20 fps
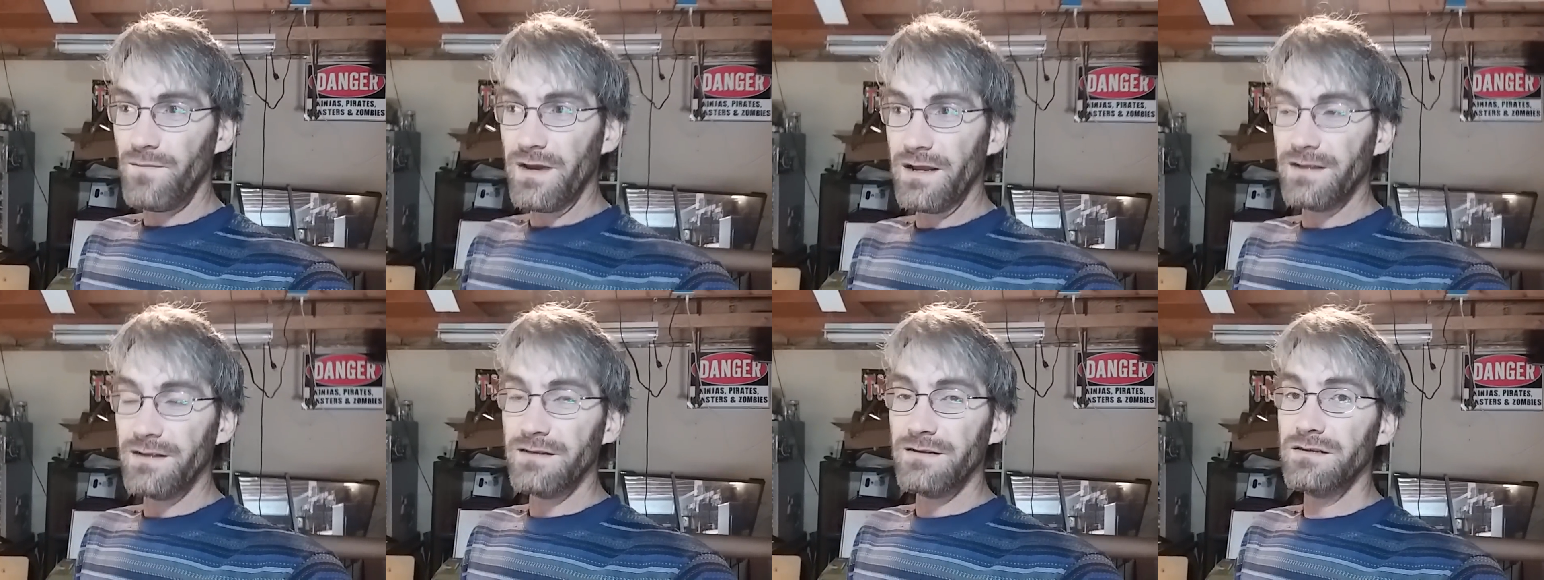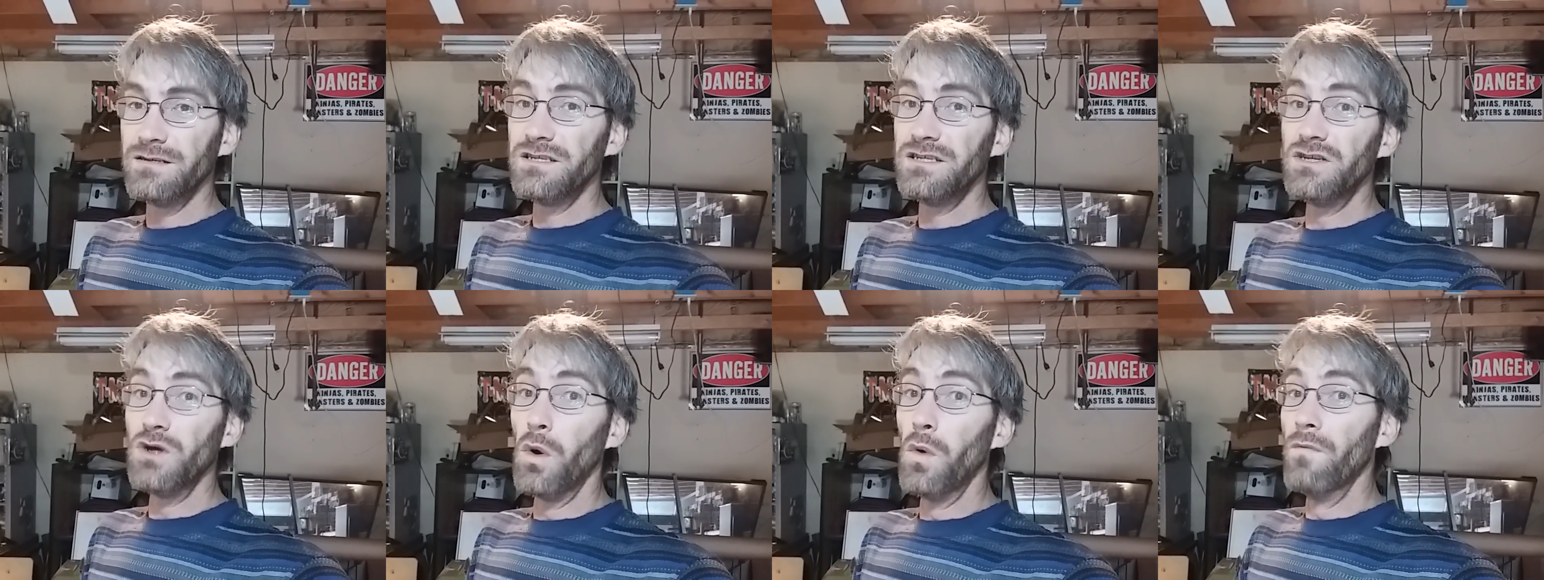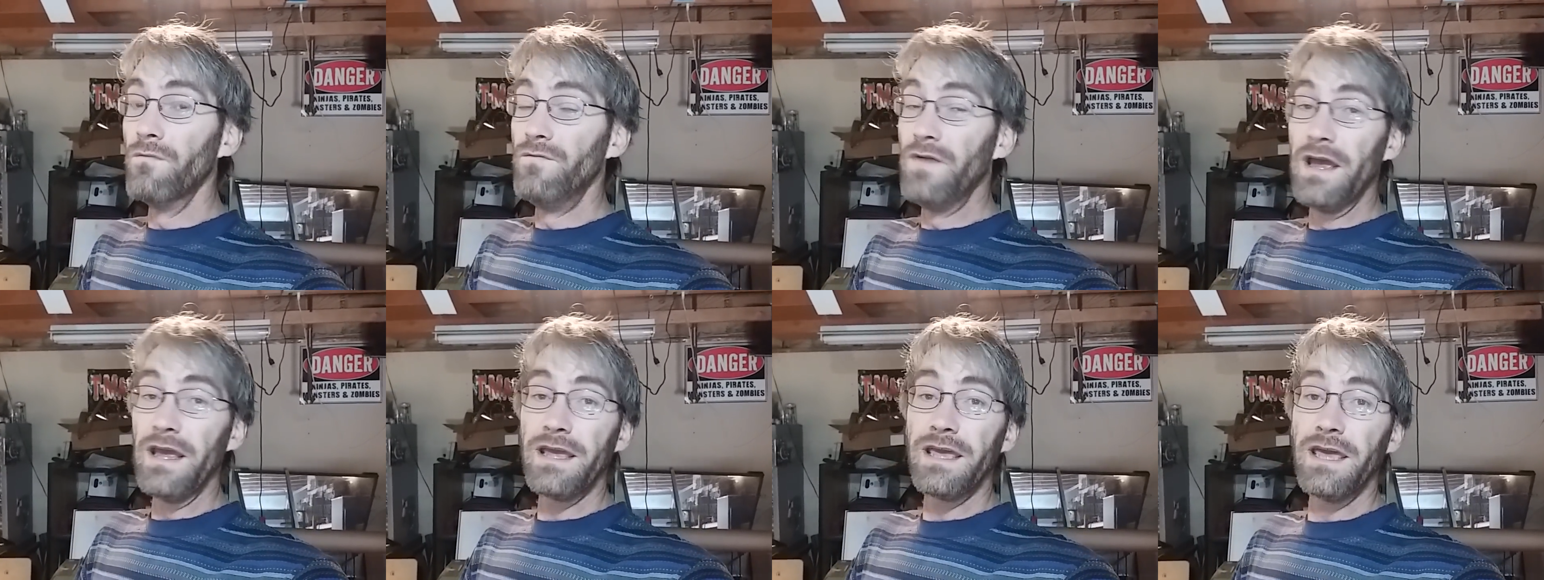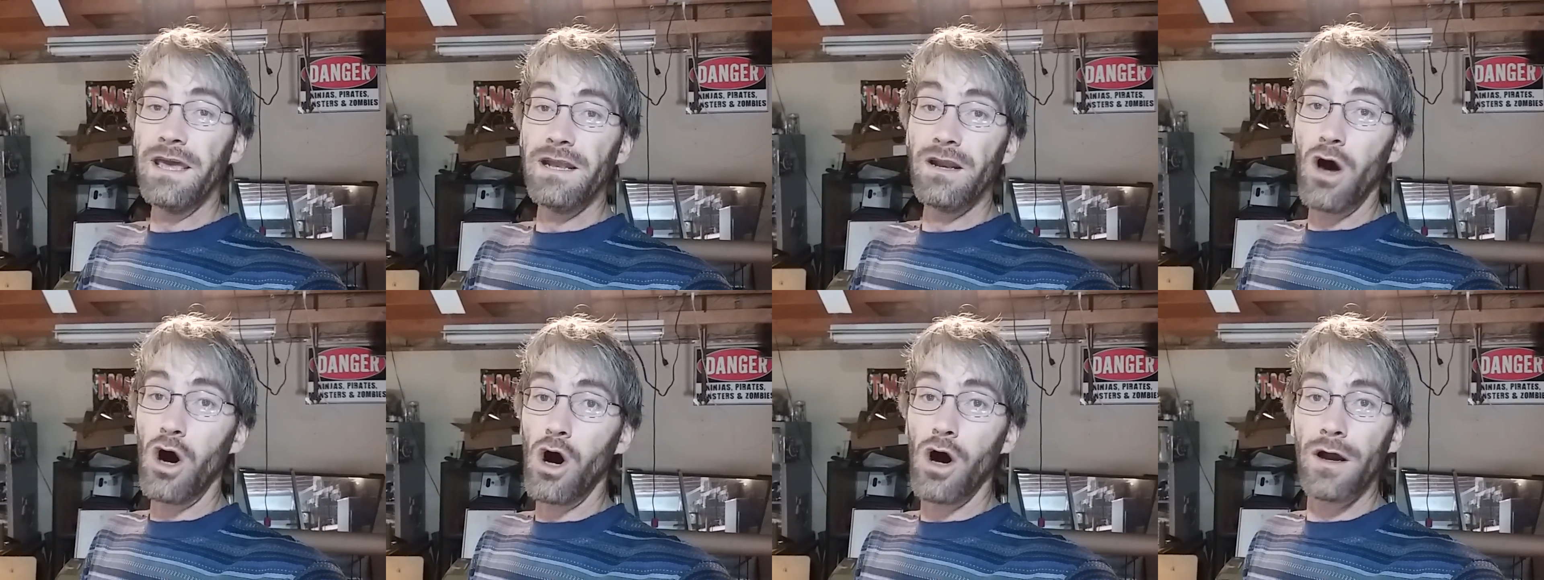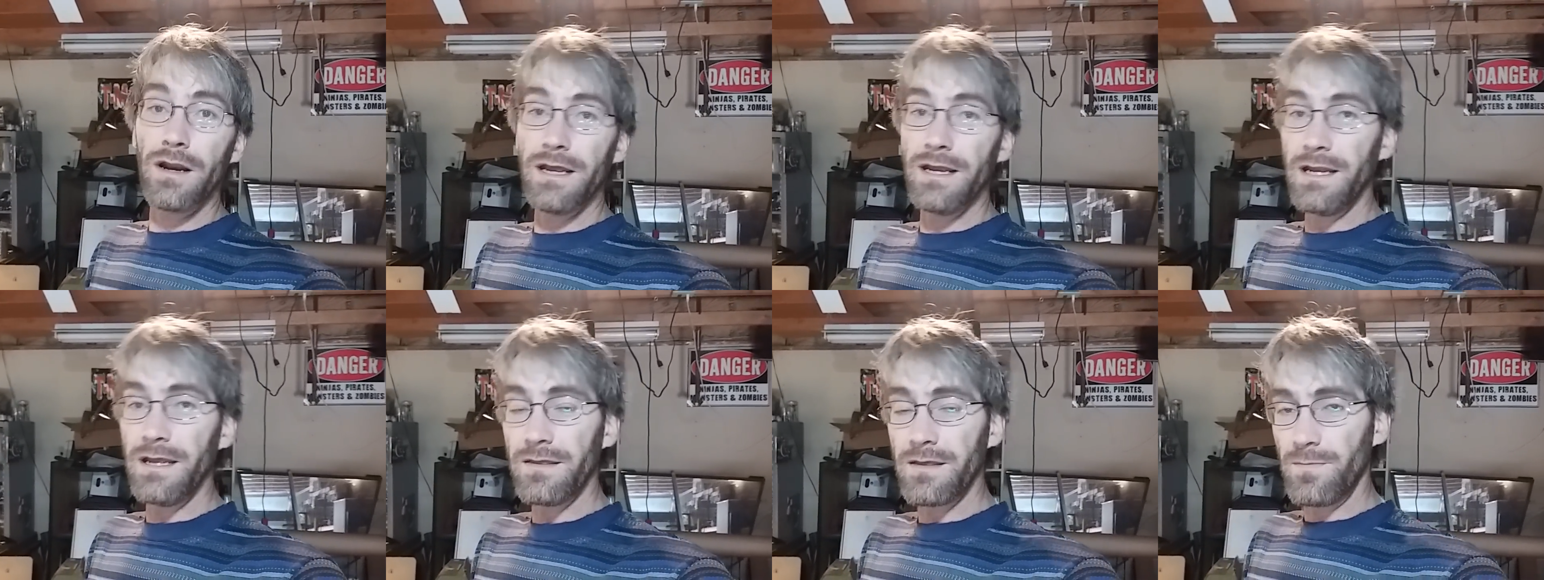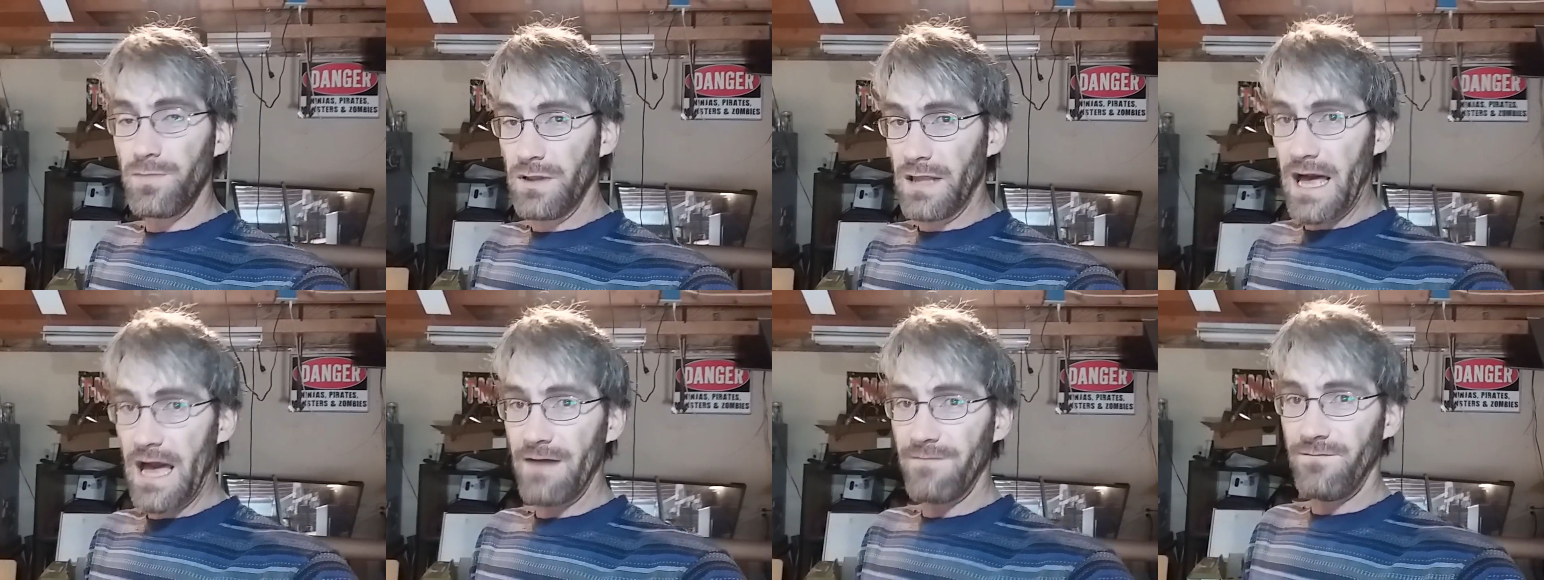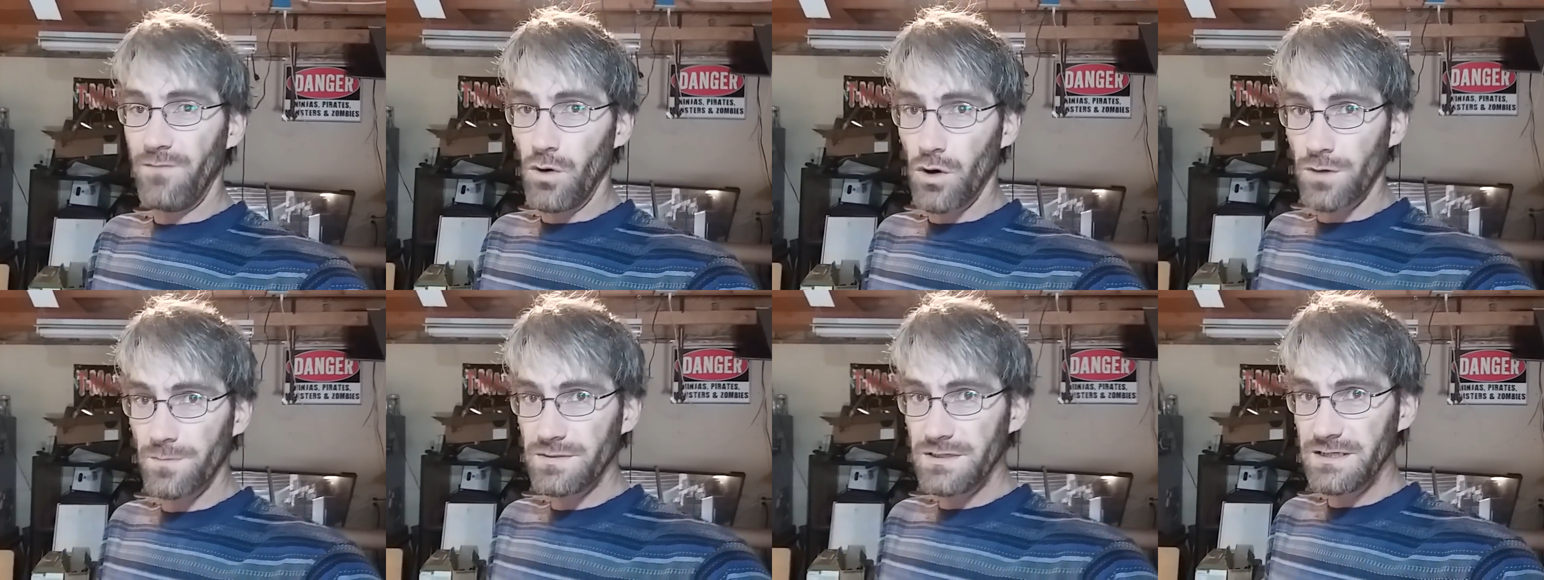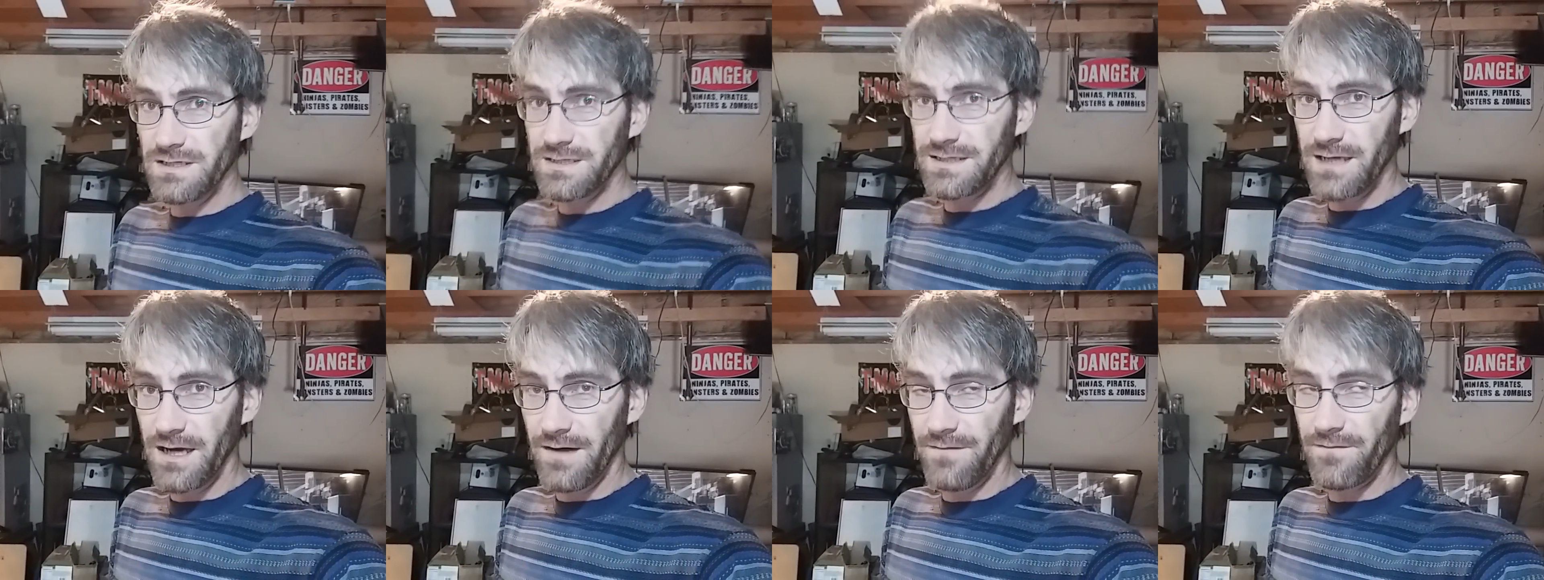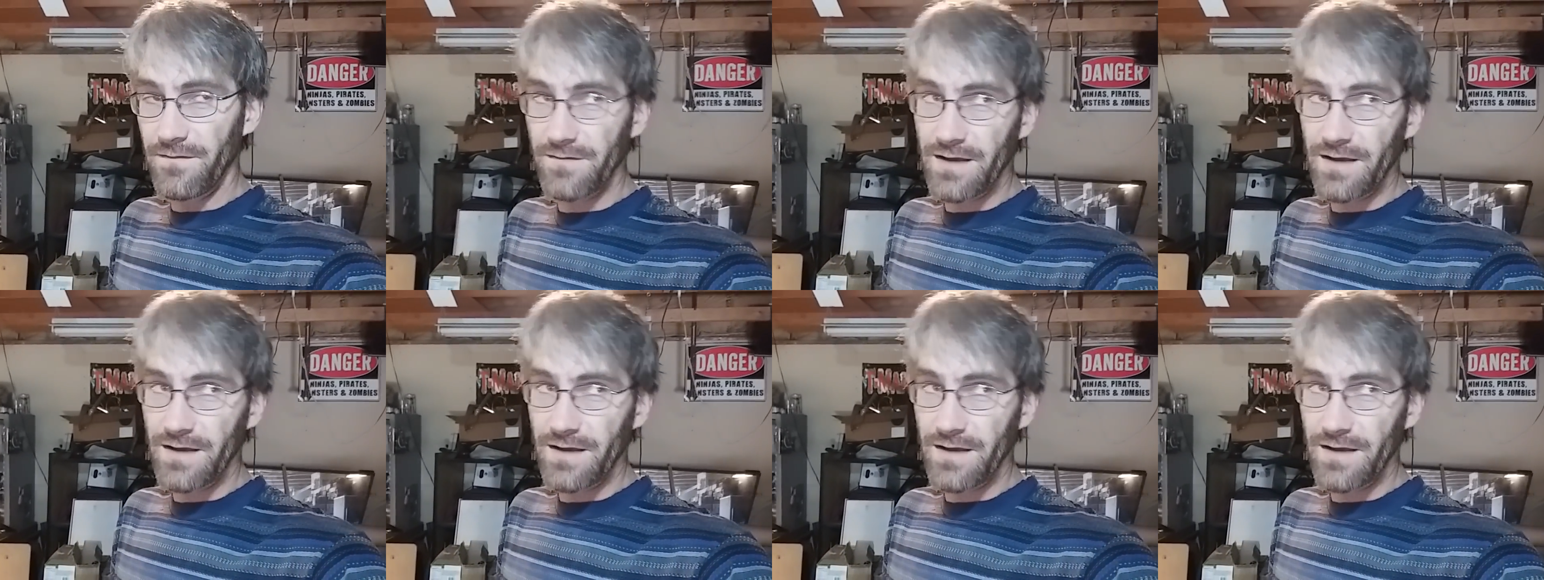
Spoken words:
been so vacant on any of the platforms and stuff.